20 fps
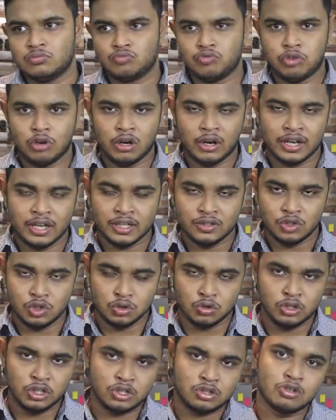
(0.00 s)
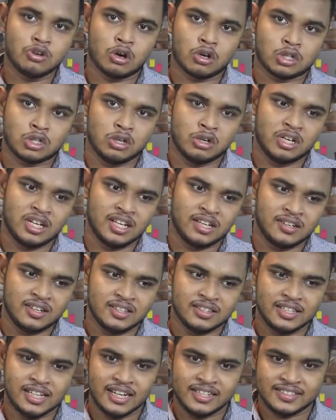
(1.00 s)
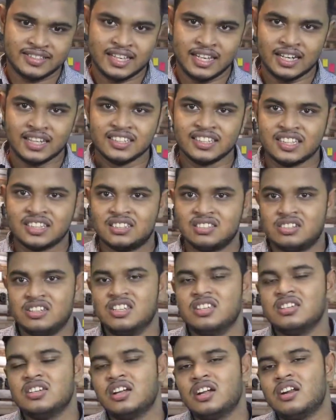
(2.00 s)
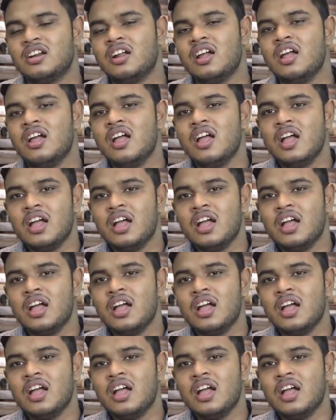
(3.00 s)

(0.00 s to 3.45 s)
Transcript: for a Juris Doctor degree, that's another 3 years.